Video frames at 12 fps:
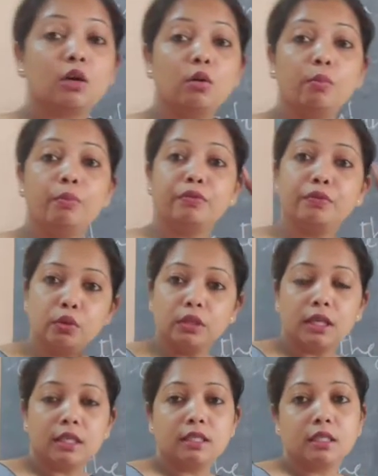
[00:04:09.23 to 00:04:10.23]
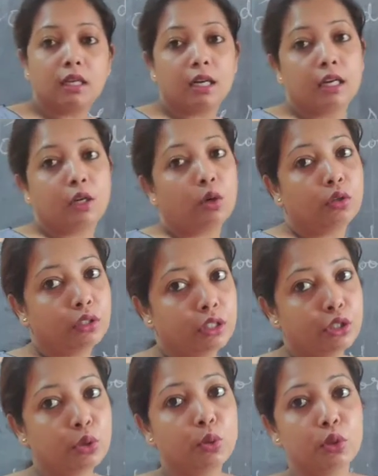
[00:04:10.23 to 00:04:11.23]
Now before that, I
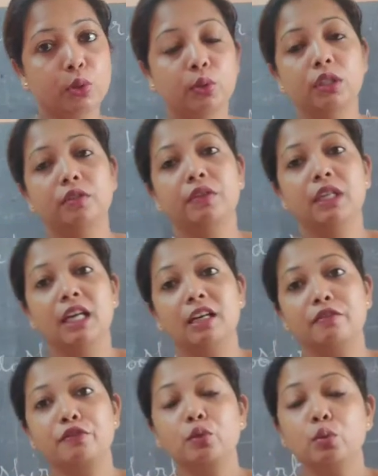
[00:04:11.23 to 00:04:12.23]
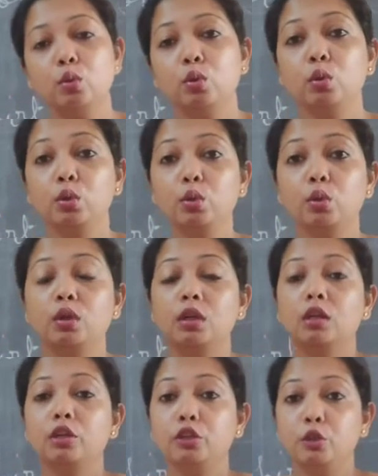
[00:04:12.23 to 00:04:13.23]
already told you that we have to
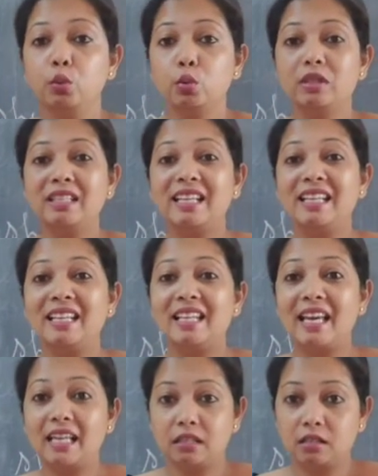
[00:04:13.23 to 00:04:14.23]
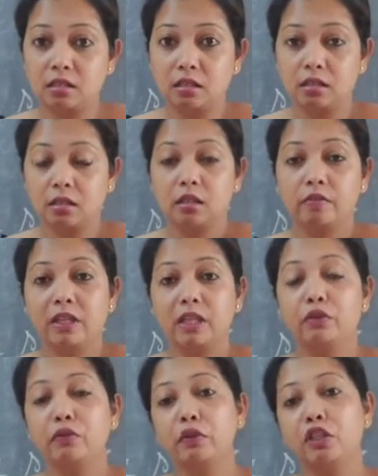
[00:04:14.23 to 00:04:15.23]
use let.
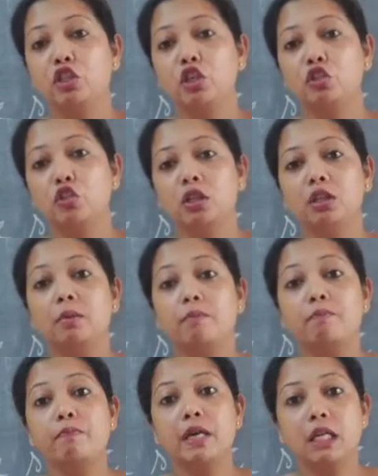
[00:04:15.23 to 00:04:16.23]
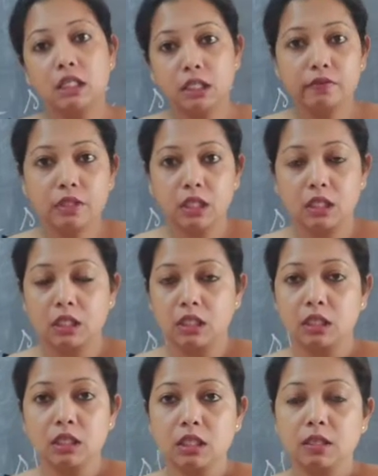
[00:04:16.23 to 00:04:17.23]
Whenever we are changing an imperative
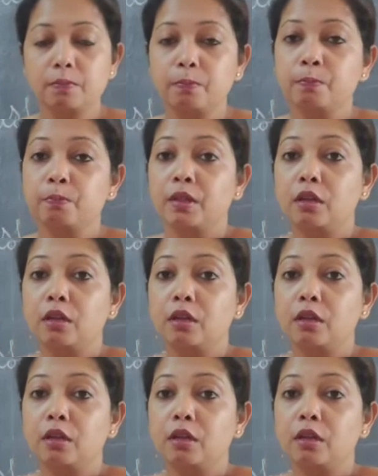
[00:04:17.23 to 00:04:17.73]
sentence,